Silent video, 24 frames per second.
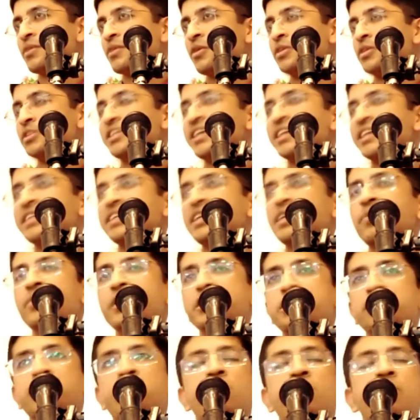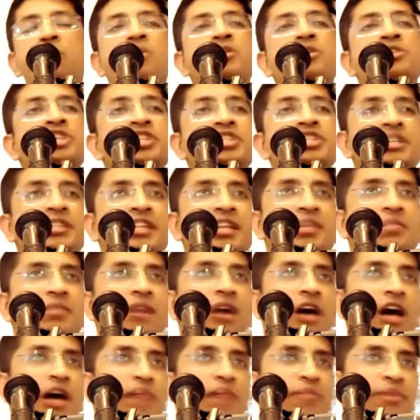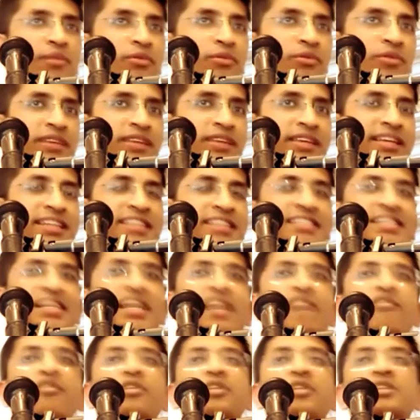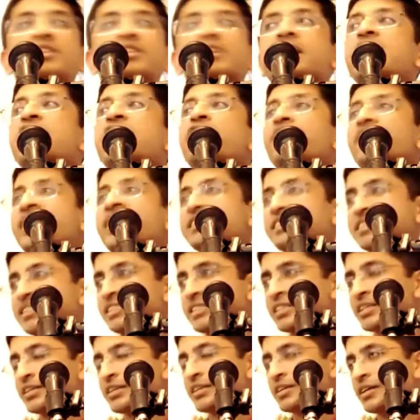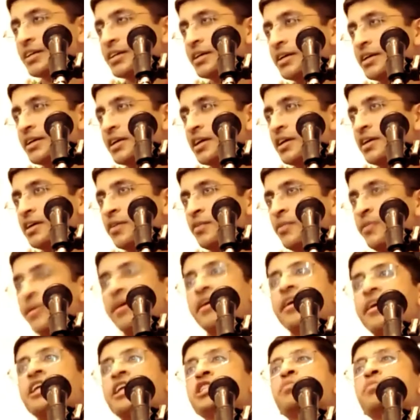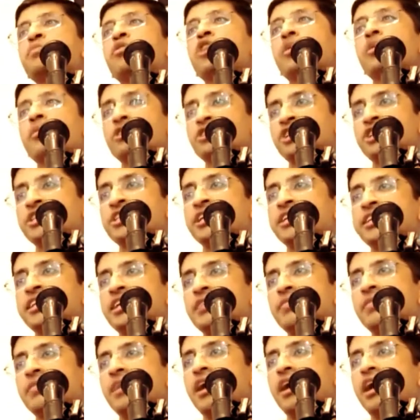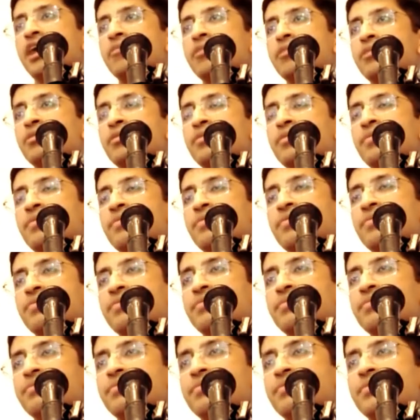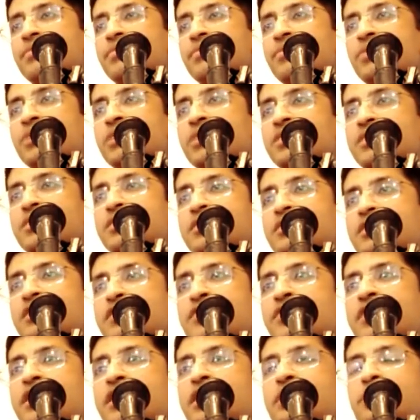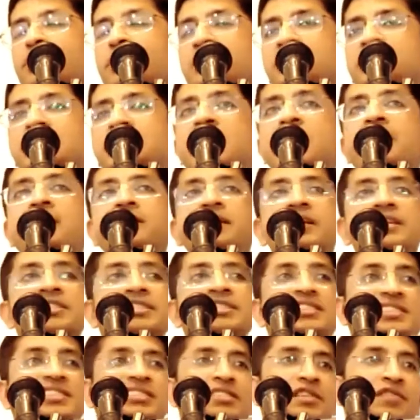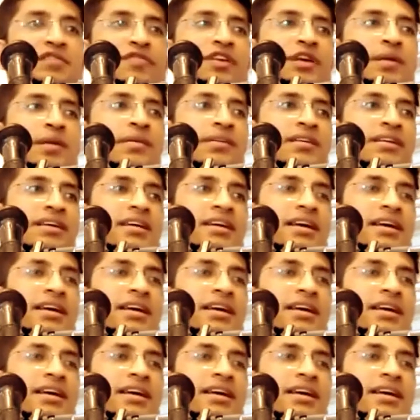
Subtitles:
On Saturday, we spoke about Sri Chaitanya Mahaprabhu. Yesterday, for the Sunday feast, we again spoke about Sri Chaitanya Mahaprabhu with different personalities, different